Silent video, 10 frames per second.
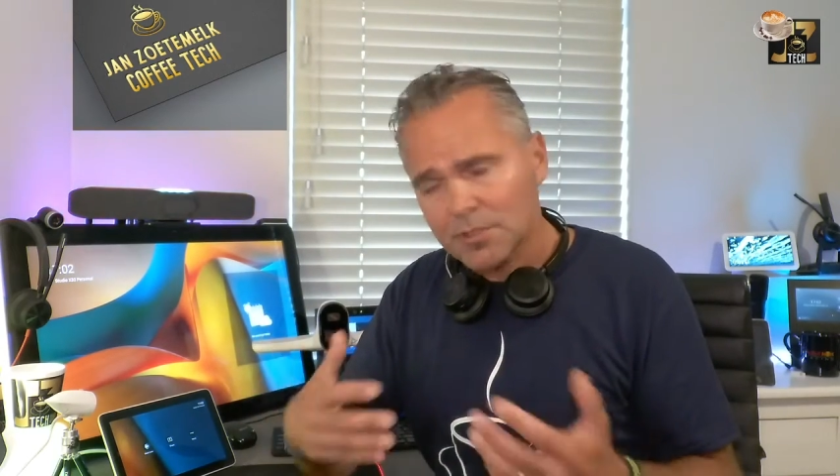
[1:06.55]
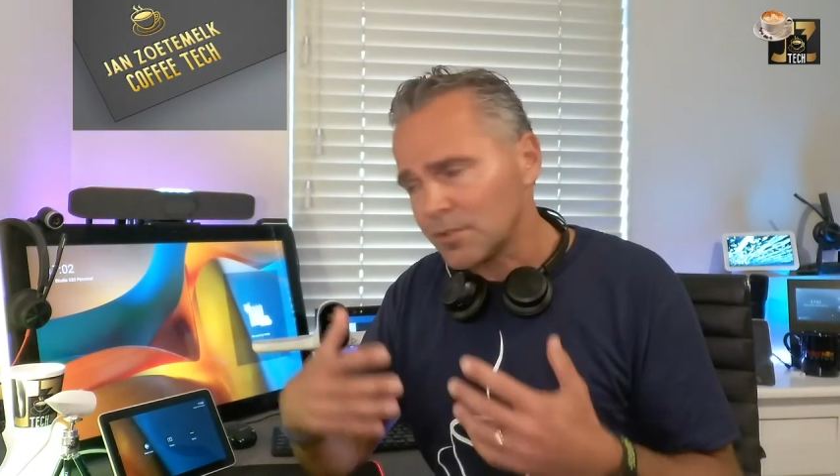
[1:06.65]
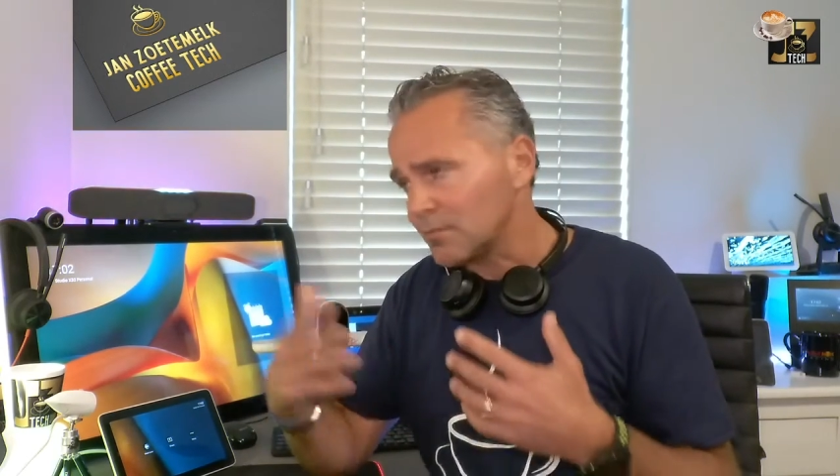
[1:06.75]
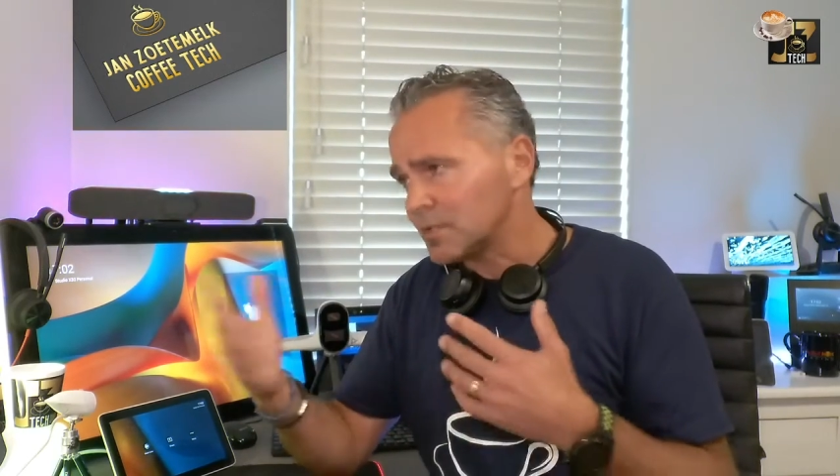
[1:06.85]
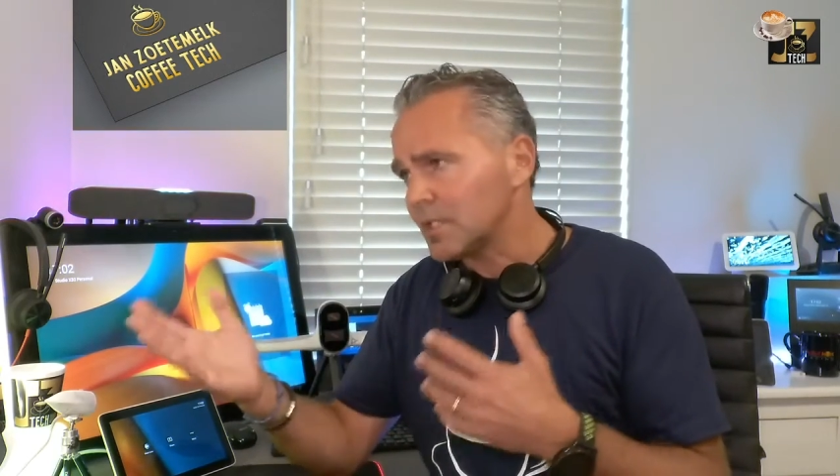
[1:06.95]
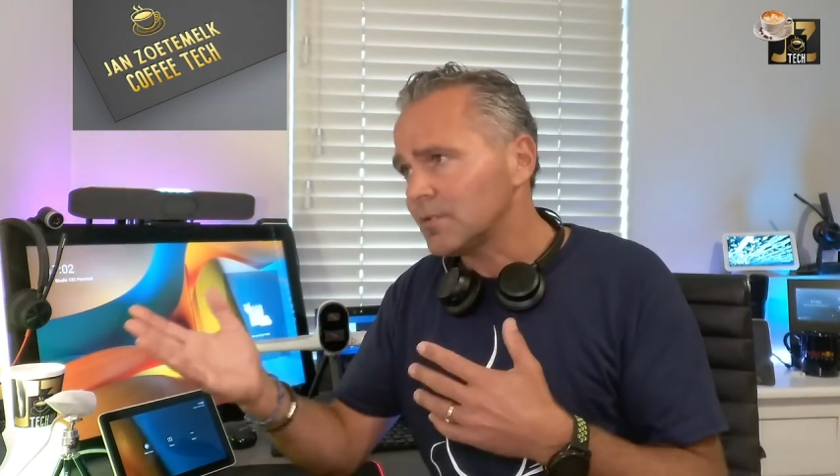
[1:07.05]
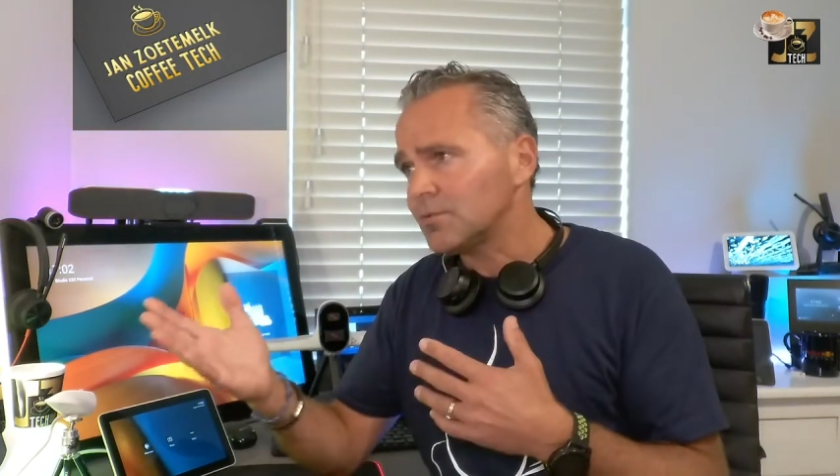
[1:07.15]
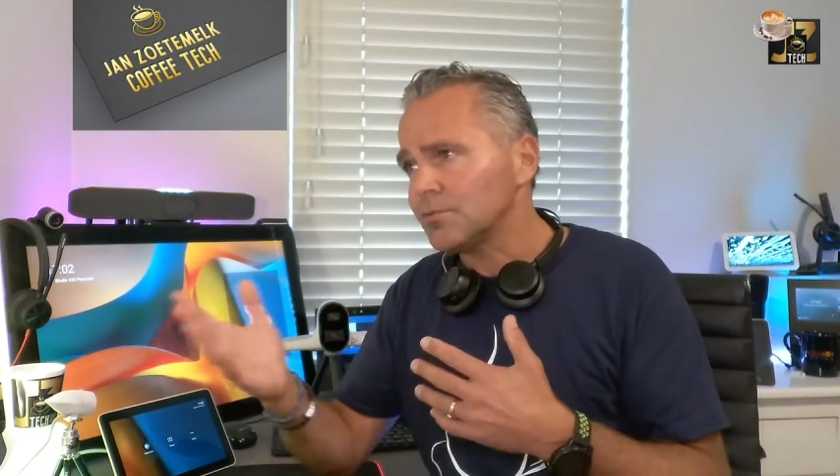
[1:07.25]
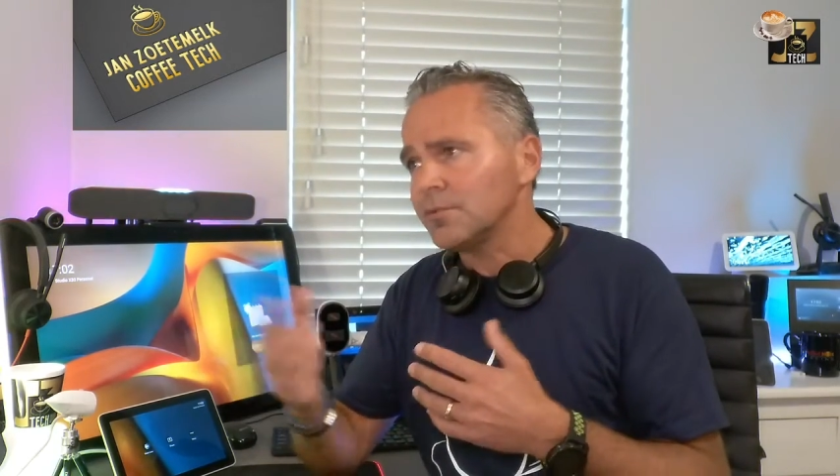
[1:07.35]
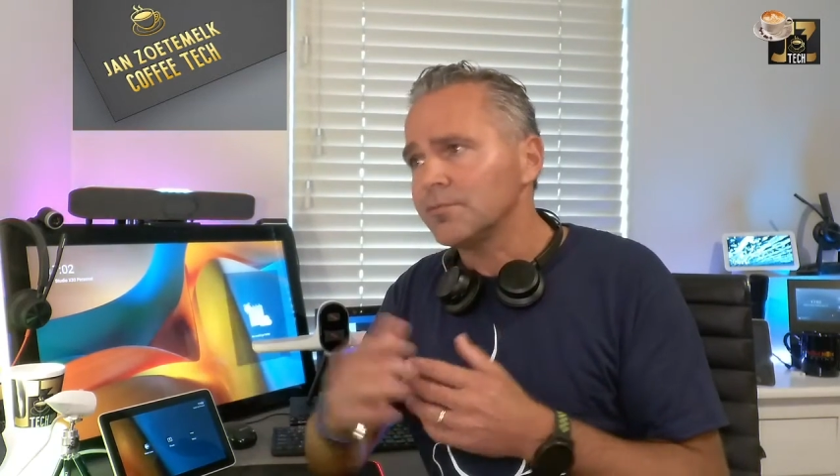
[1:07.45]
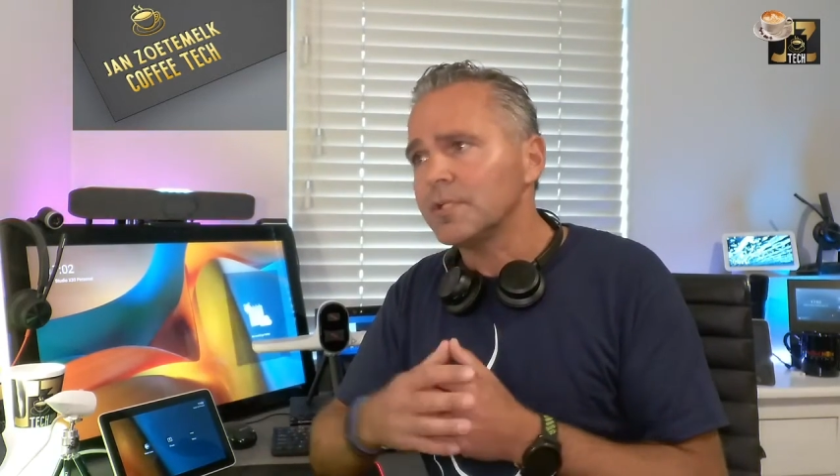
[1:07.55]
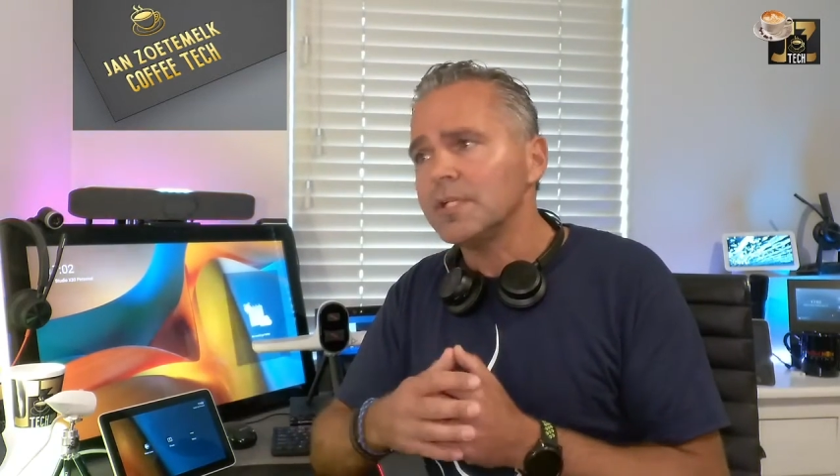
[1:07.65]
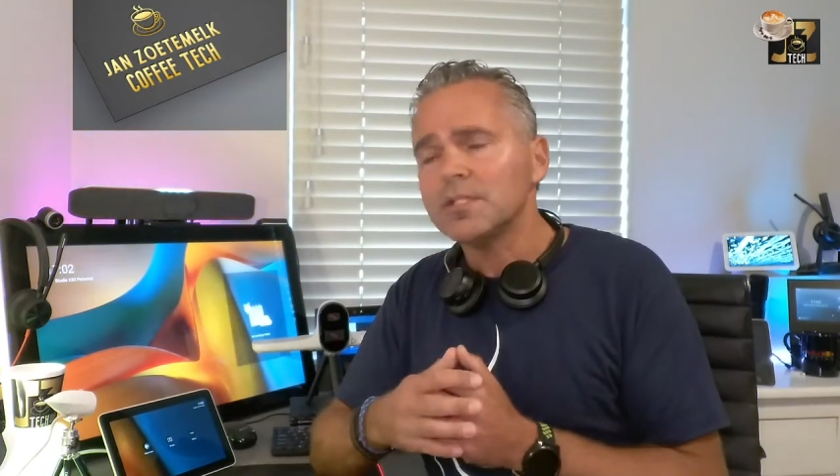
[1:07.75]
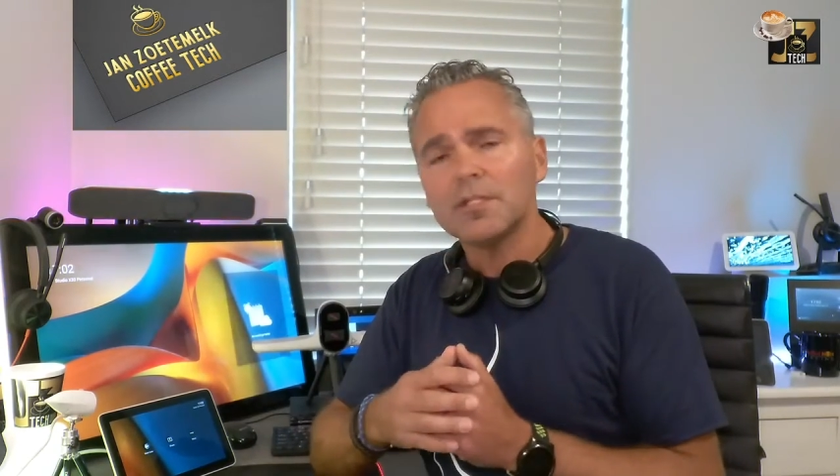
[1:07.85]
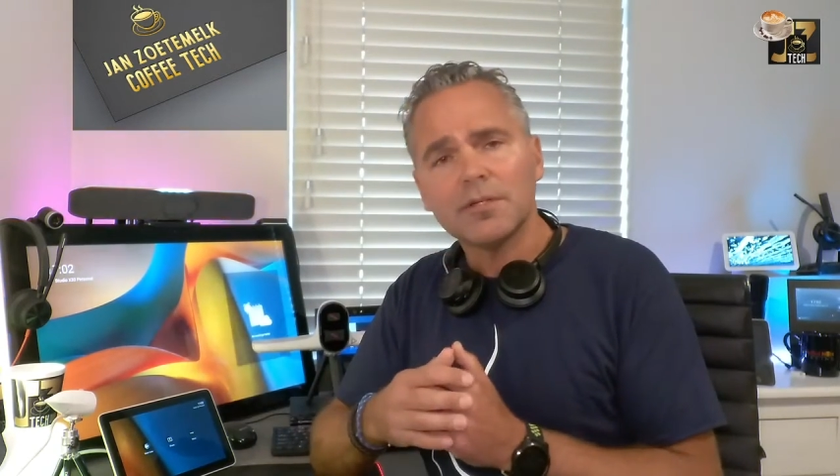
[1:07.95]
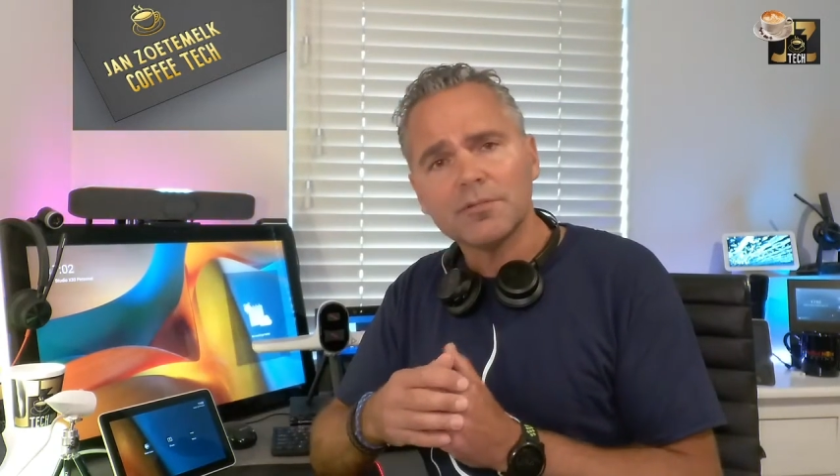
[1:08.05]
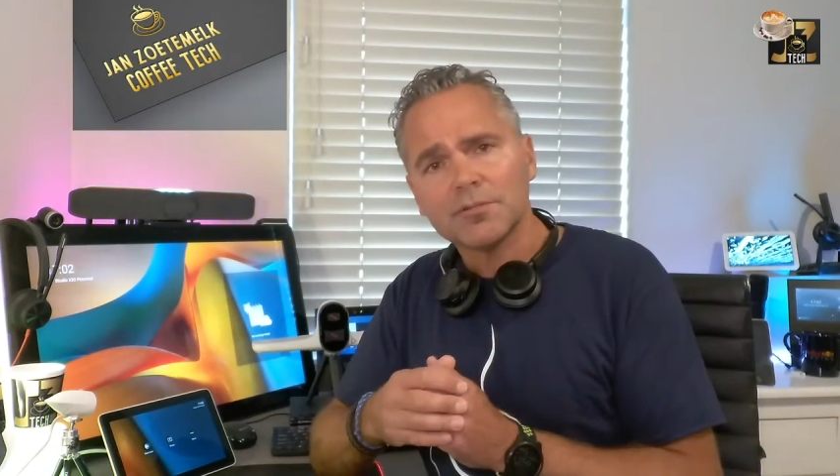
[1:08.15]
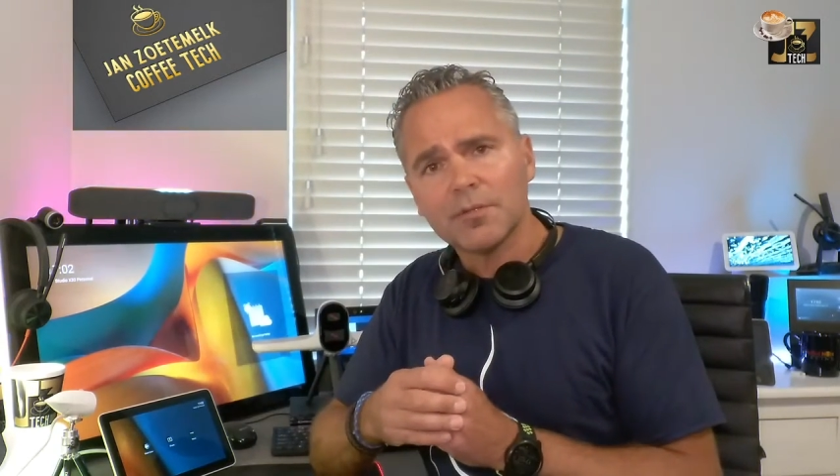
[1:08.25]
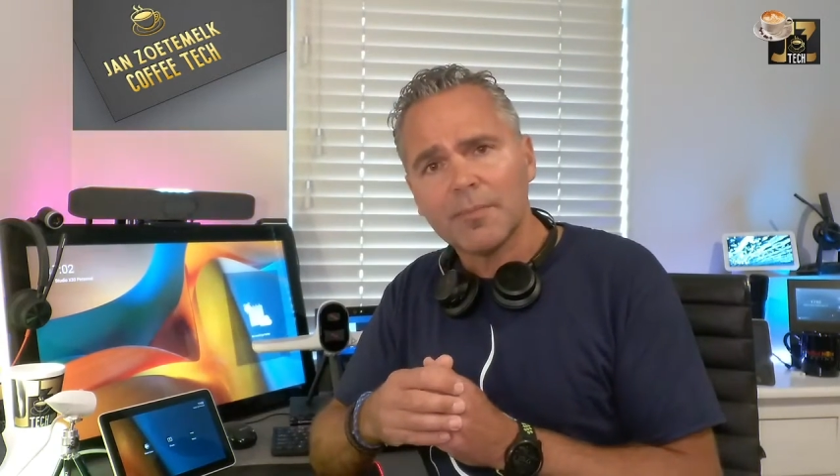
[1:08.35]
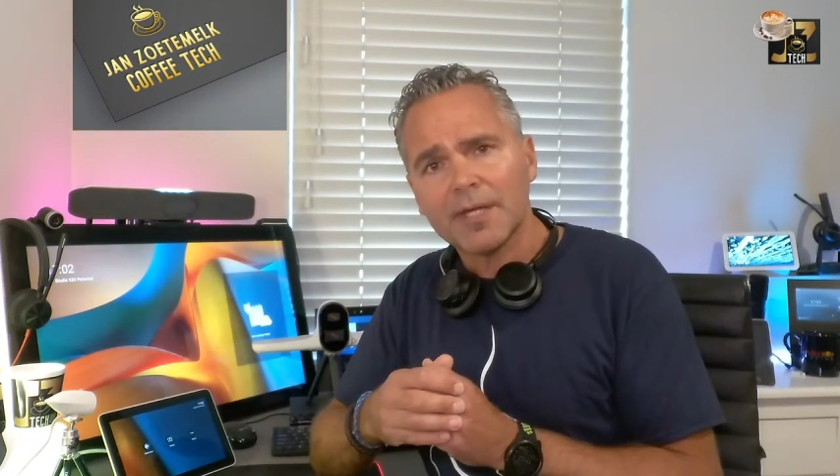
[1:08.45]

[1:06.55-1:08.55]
So I'll take you to the release notes on the